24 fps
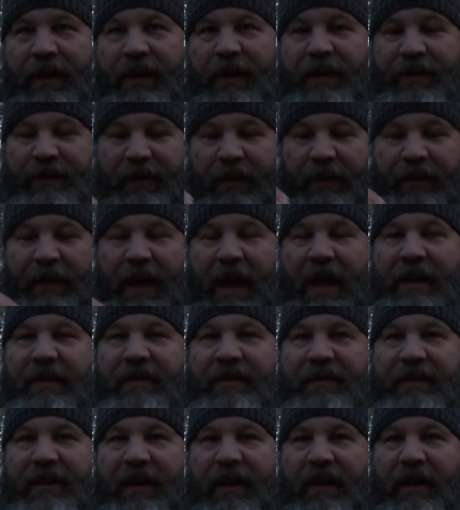So that
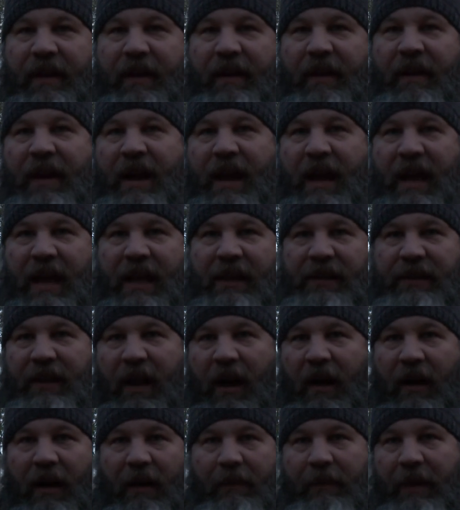sear is
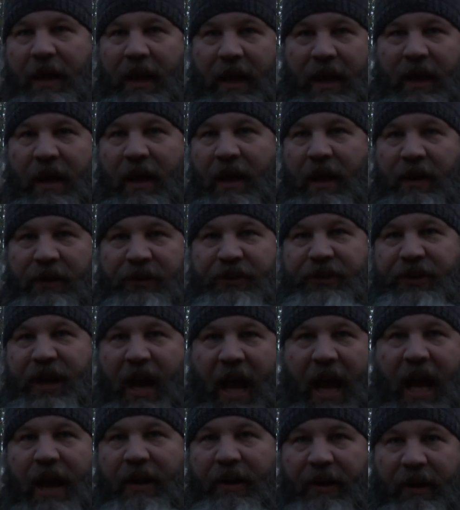not going to be
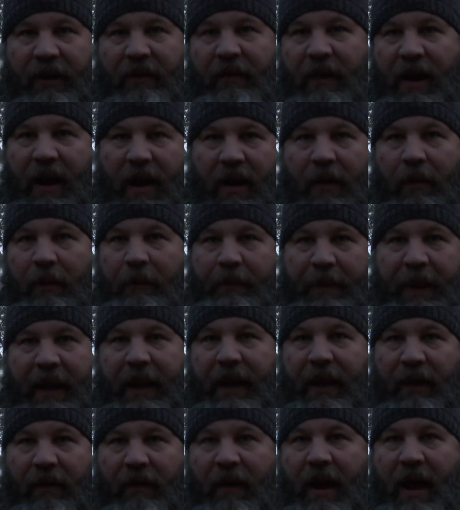chattering around,
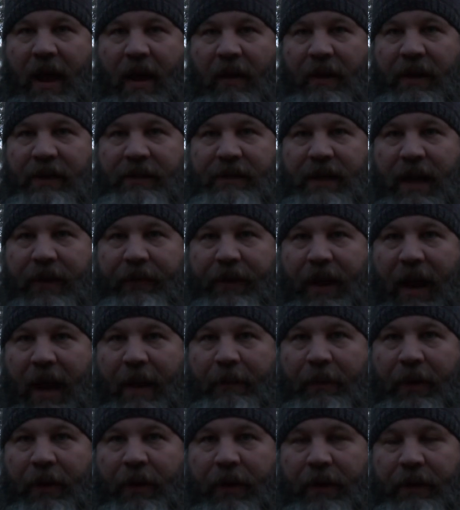beating around inside the
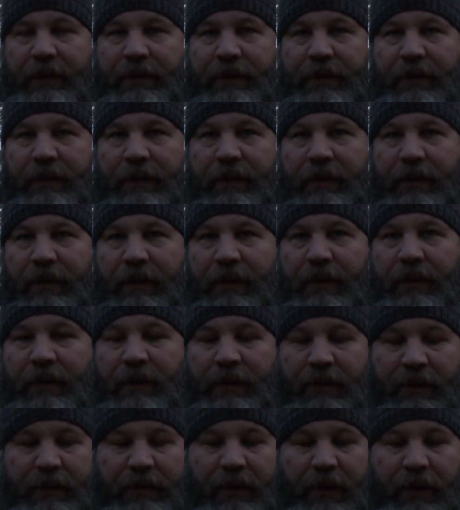hammer hooks.
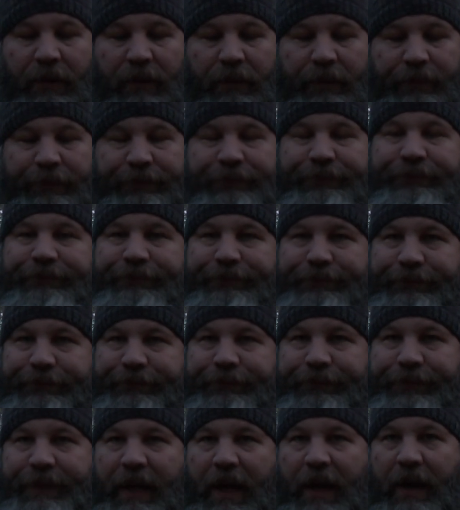So
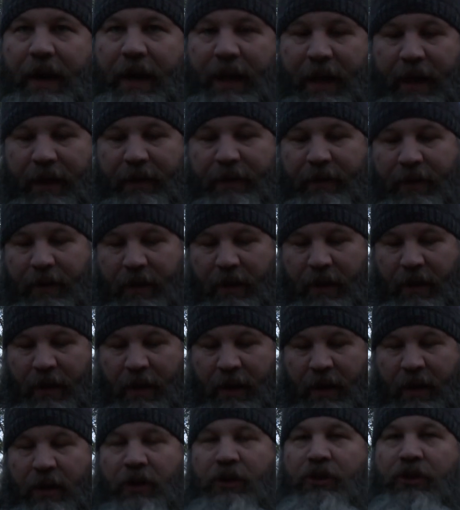there it is.
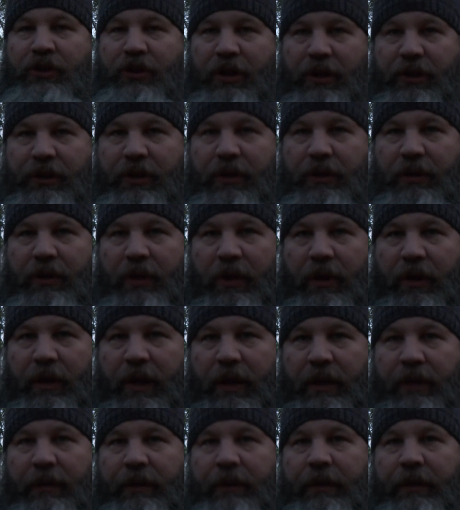Should you do it?